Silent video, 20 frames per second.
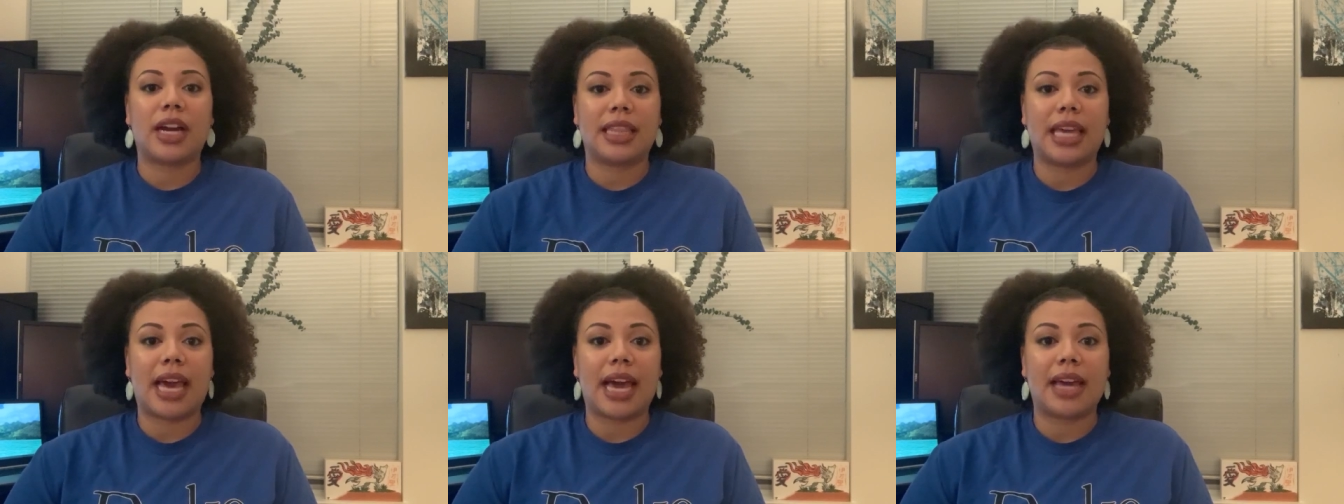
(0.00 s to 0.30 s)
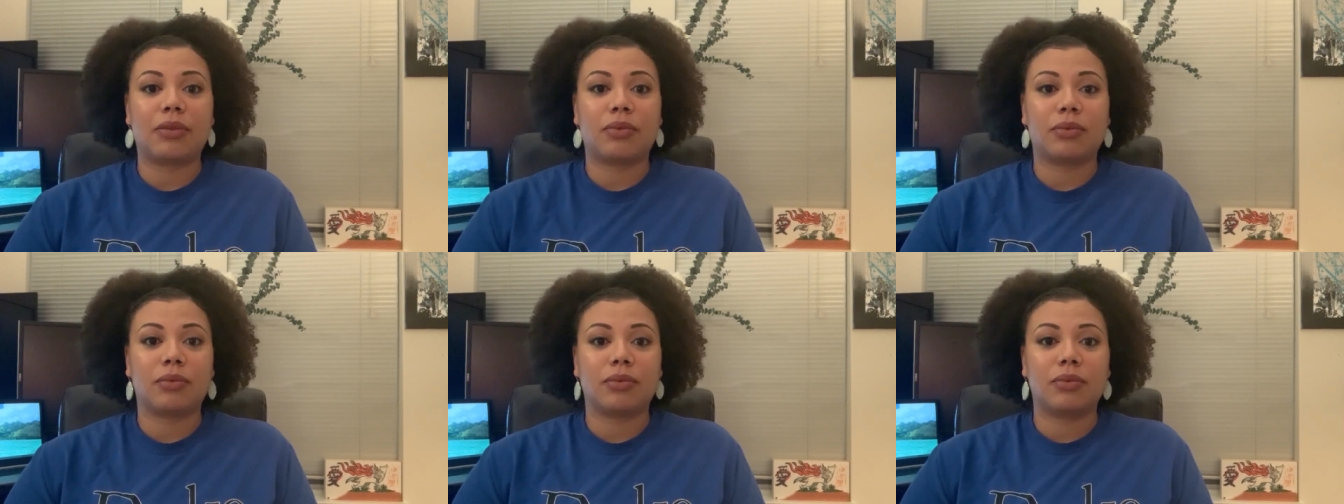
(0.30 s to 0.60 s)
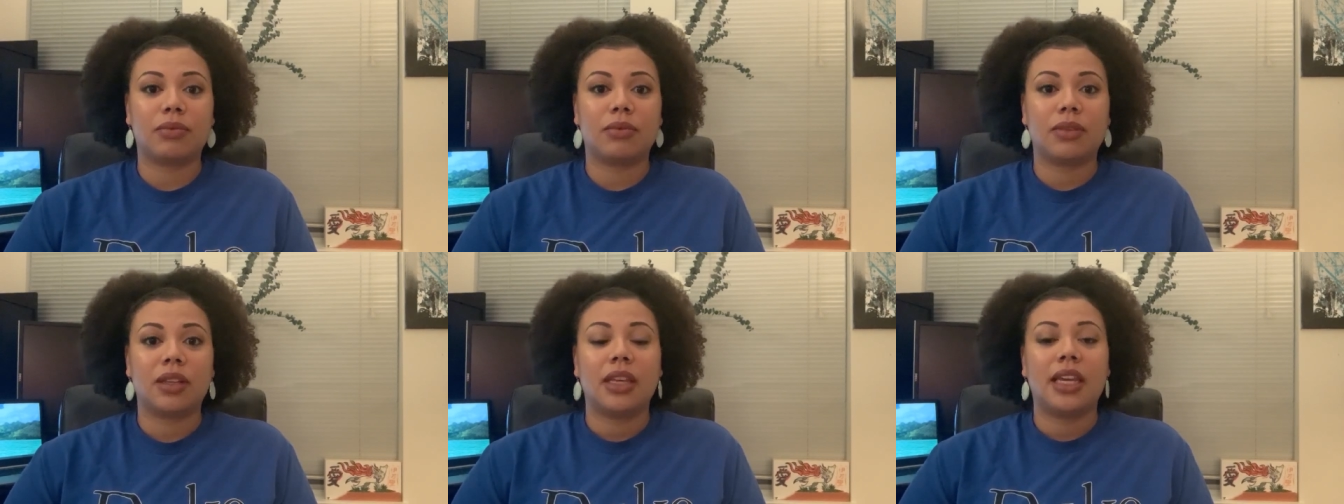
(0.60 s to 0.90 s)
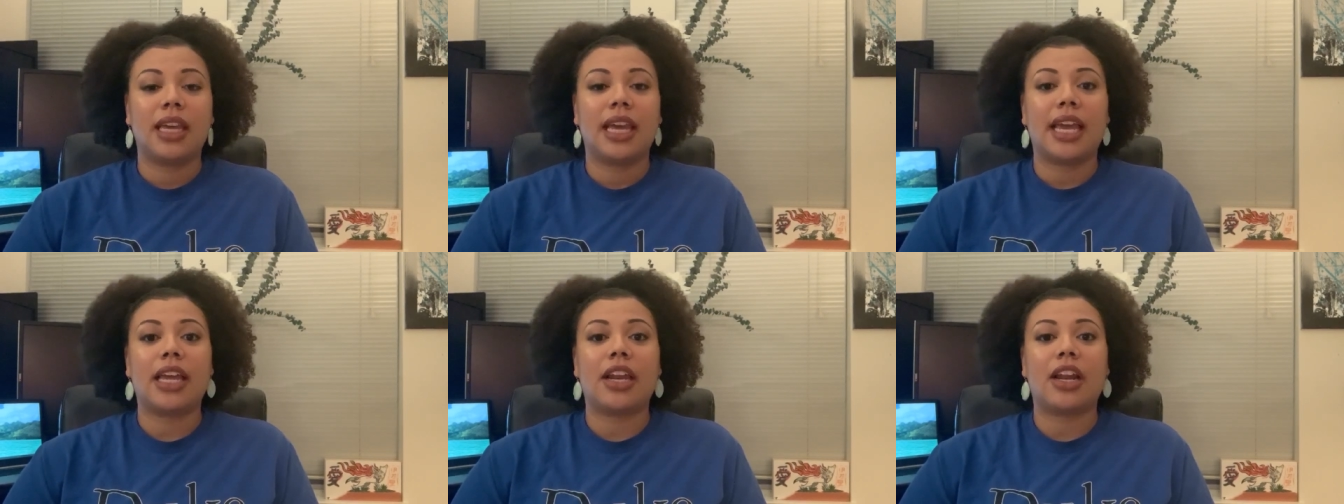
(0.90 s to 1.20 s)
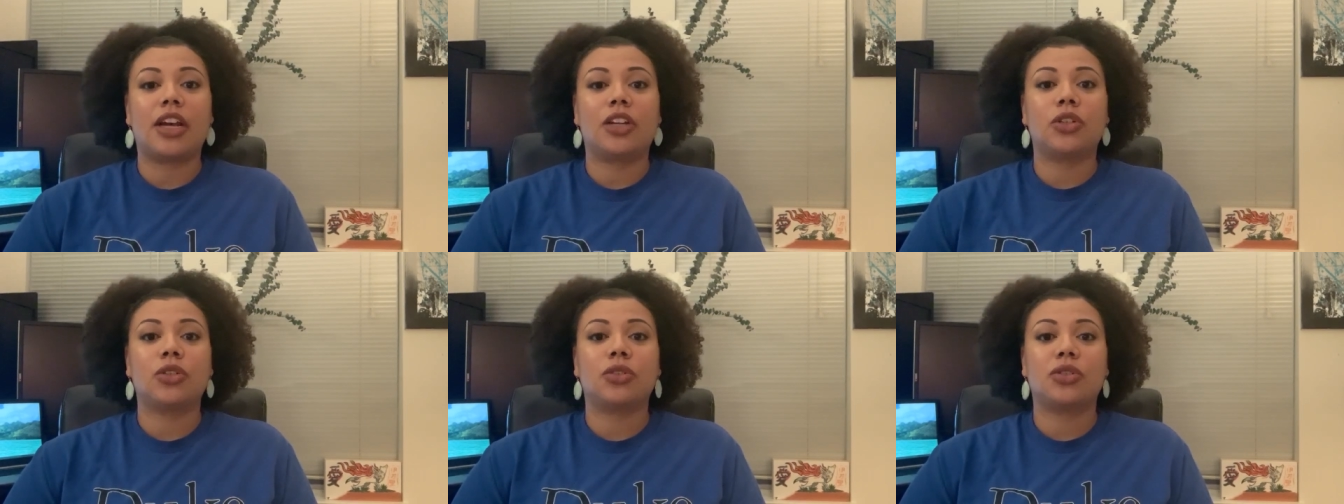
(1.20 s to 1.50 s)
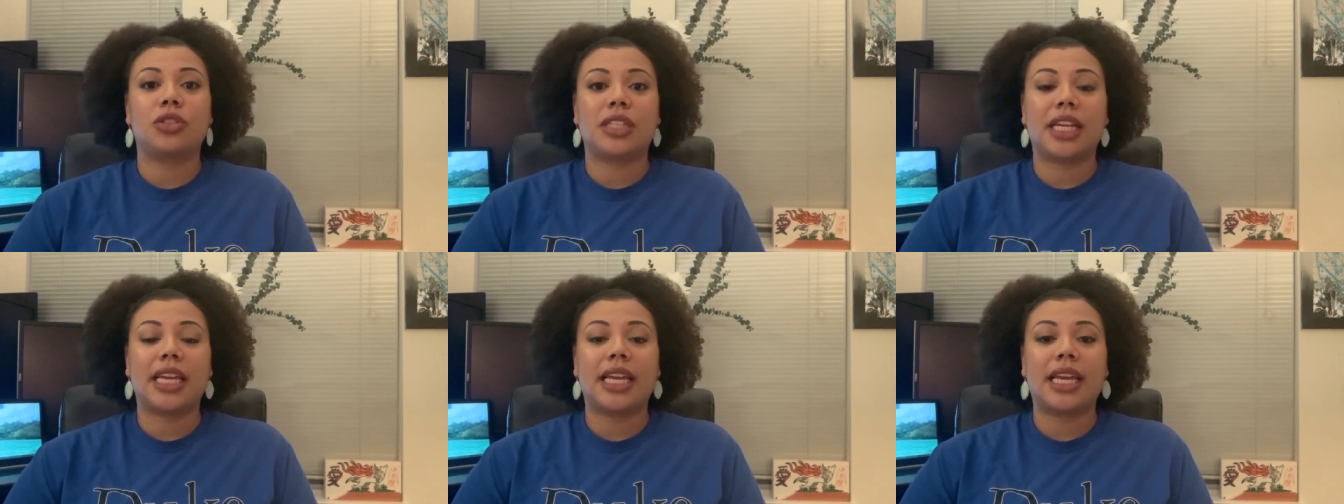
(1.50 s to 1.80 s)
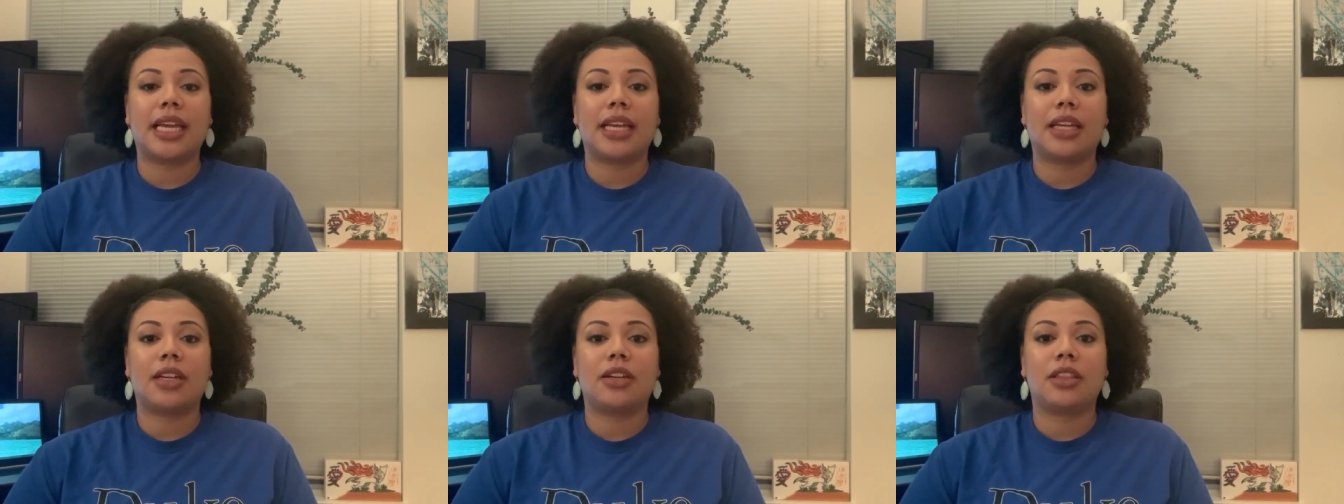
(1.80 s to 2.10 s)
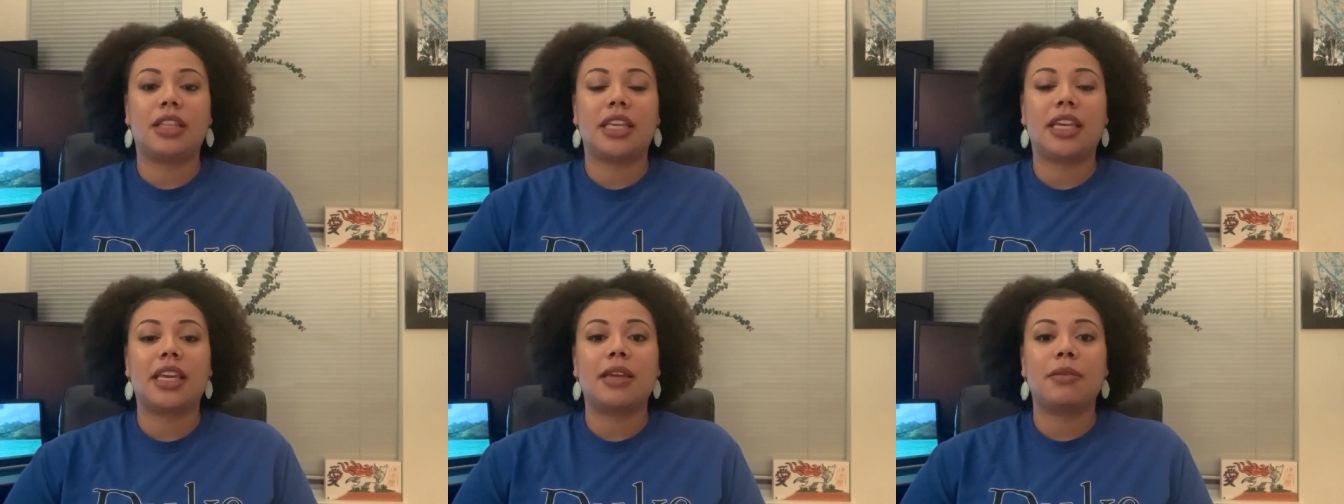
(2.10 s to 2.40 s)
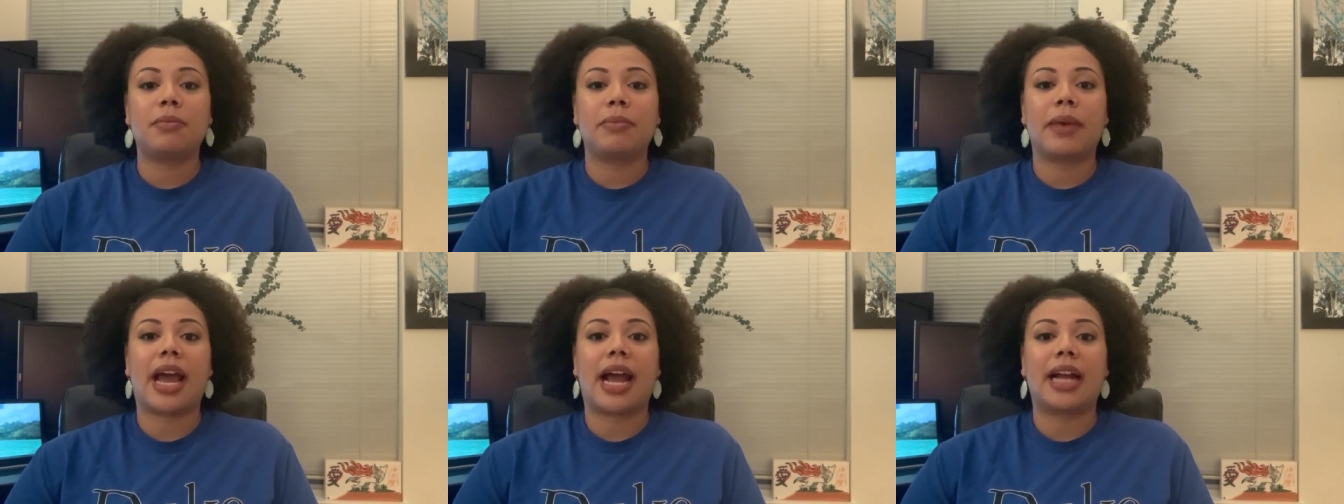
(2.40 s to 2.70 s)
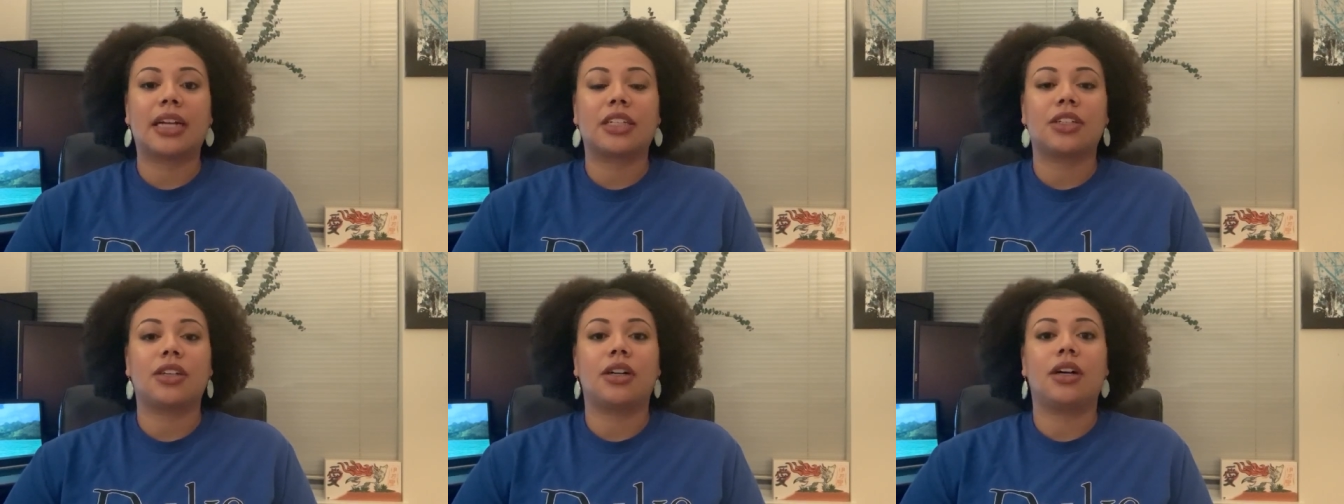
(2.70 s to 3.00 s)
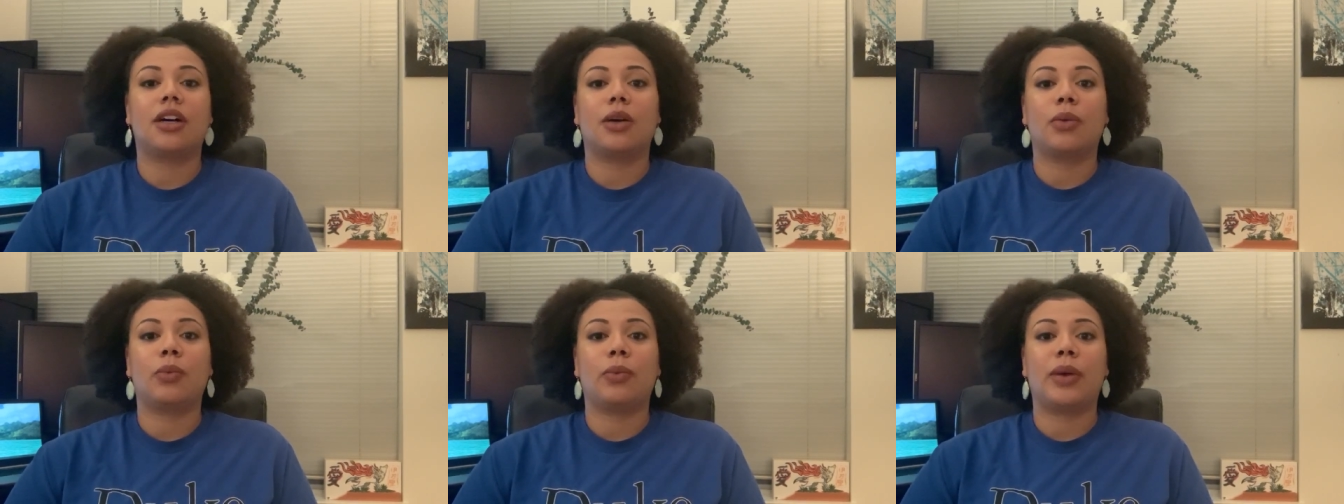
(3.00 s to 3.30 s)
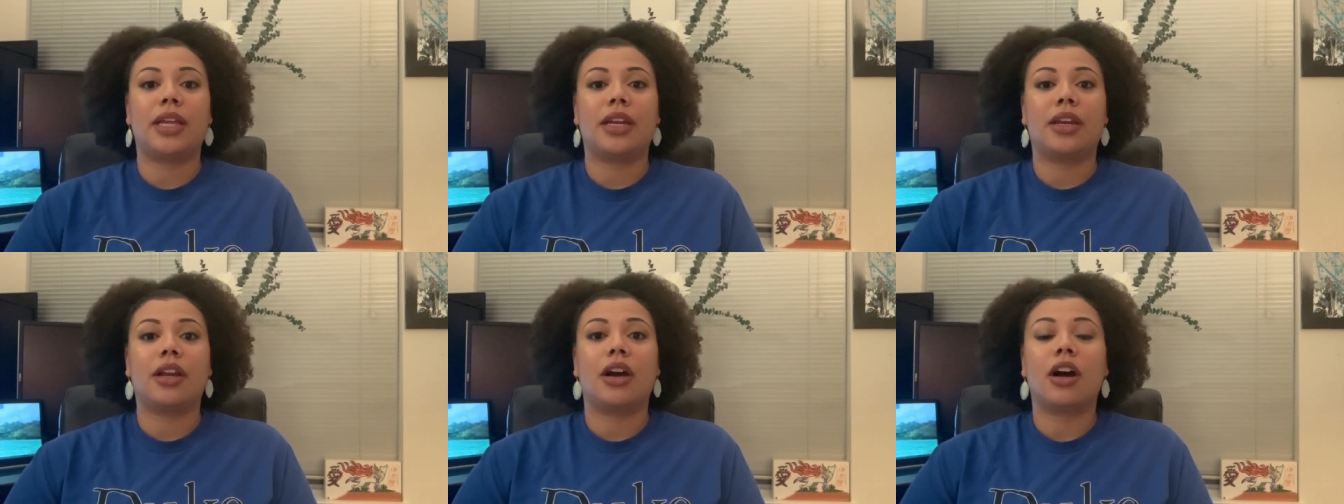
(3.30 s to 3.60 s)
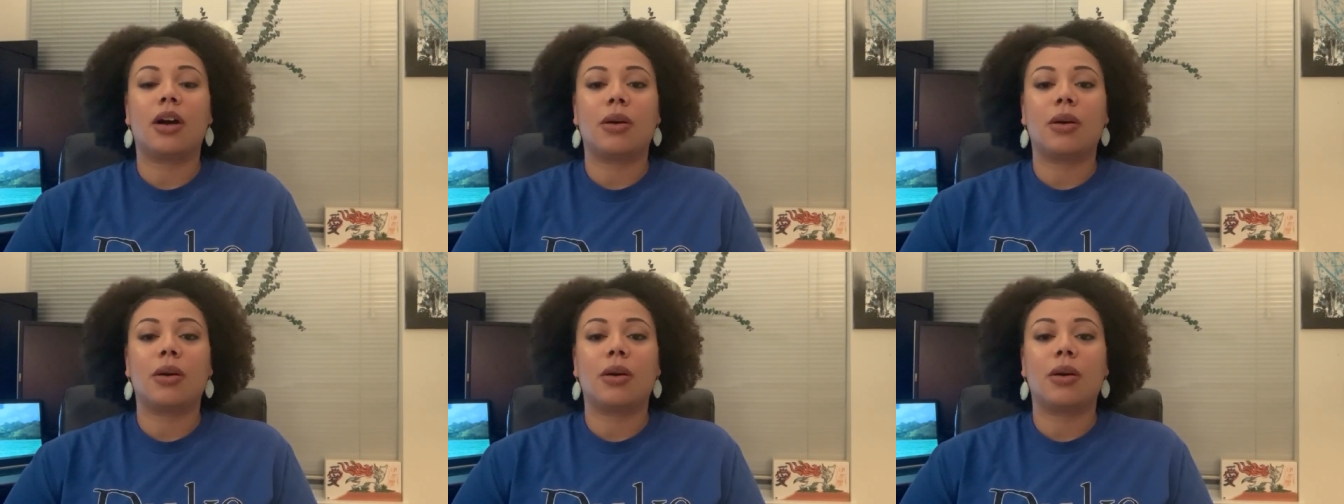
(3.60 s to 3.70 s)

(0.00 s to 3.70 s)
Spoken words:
that and understand the impact on when